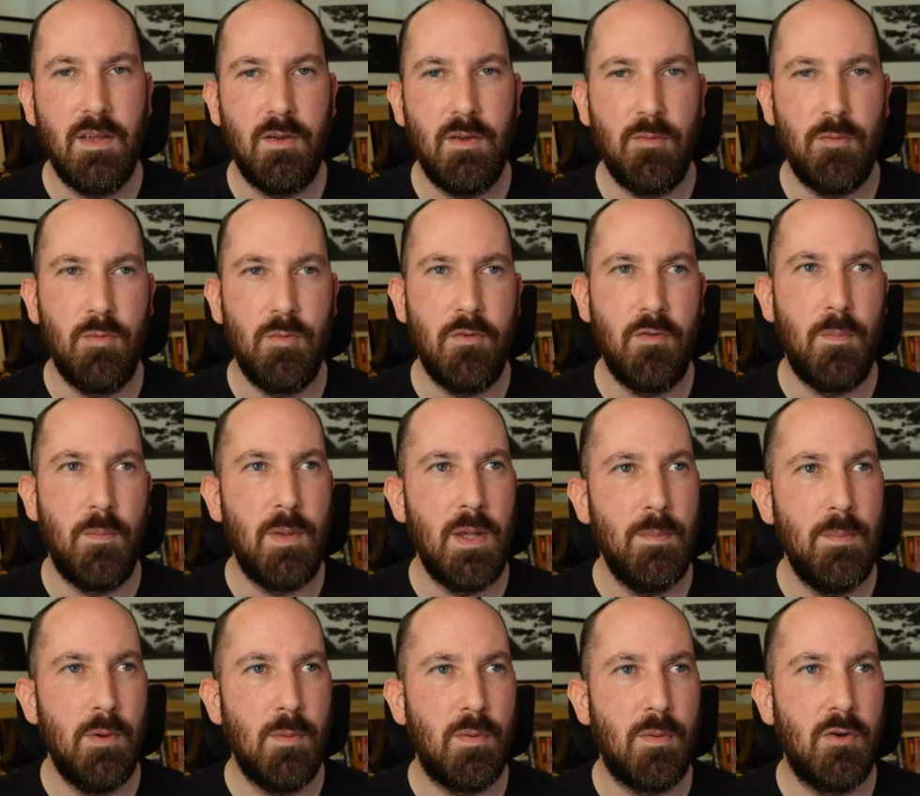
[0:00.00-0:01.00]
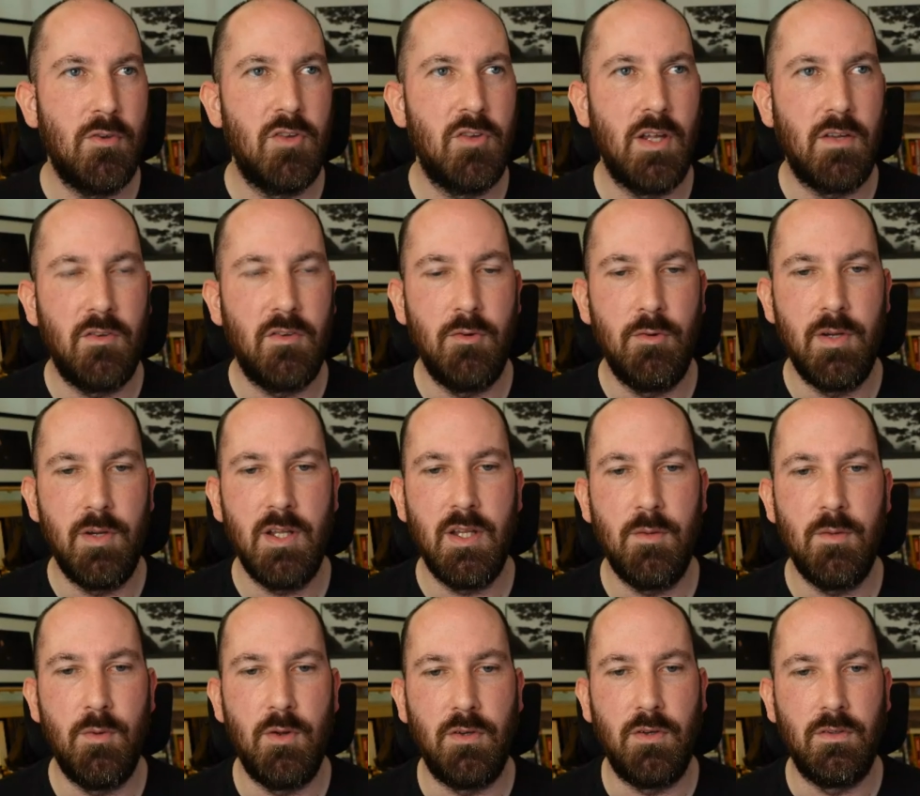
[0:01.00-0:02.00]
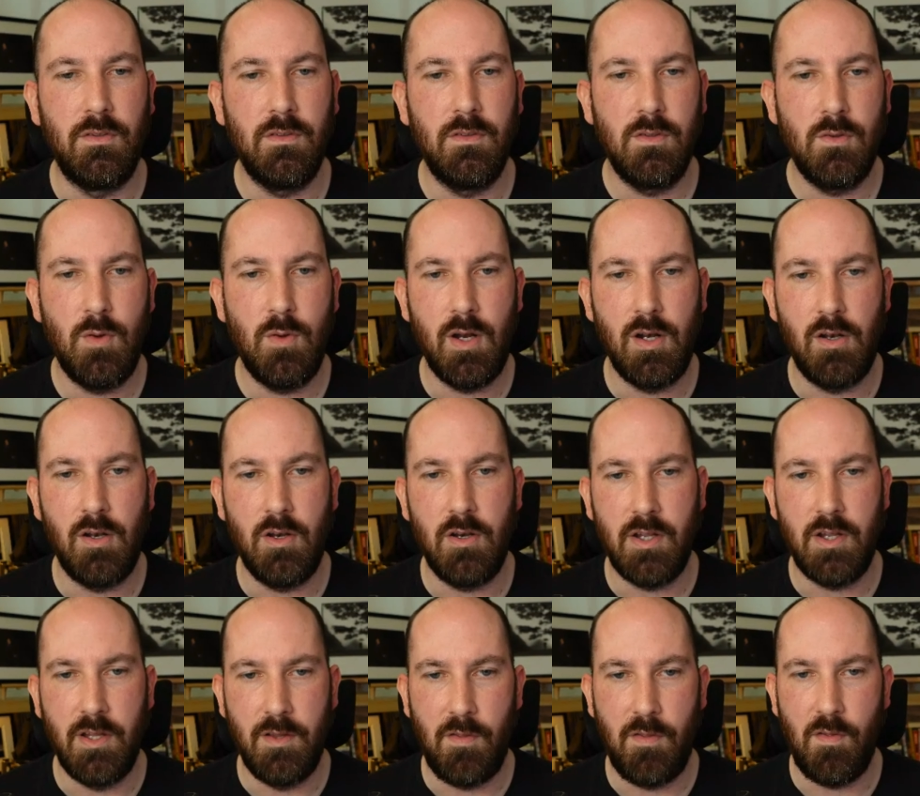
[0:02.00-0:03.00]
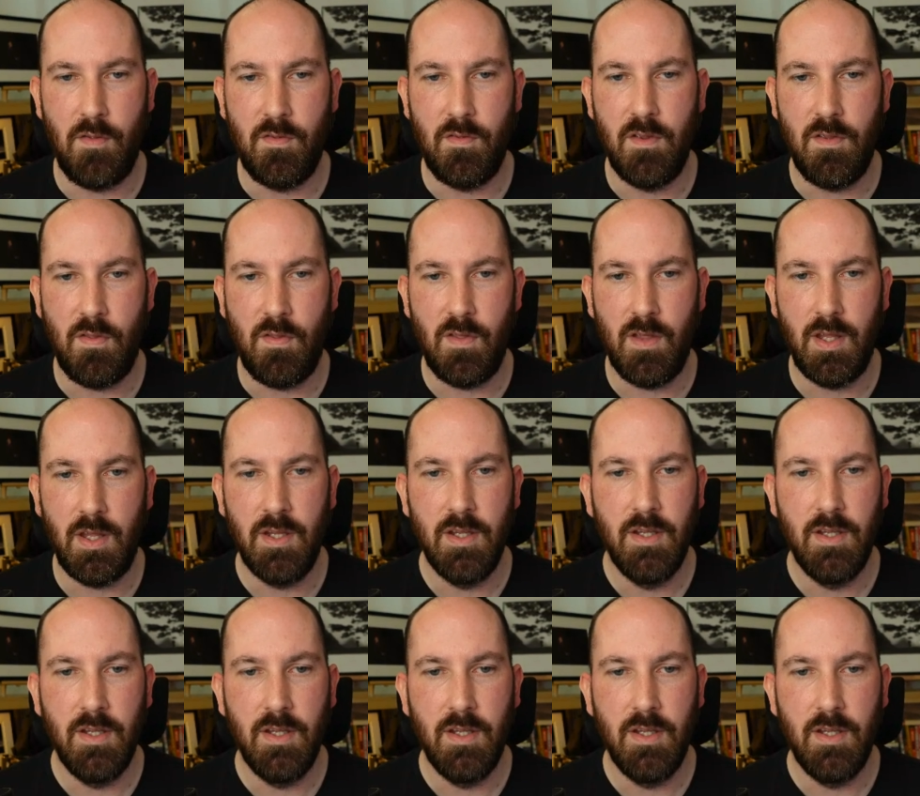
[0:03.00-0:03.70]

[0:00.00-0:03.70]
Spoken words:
with a people project, you really want quite a lot of consistency.